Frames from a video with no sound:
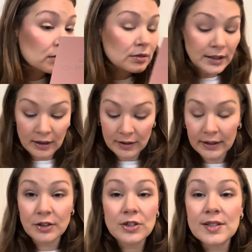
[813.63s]
Yeah, like
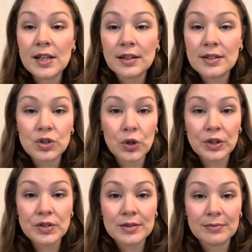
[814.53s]
I just think this
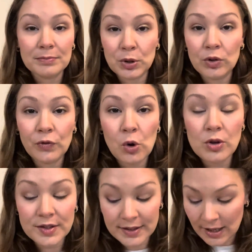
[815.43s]
looks beautiful,
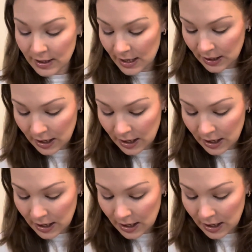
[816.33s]
stunning.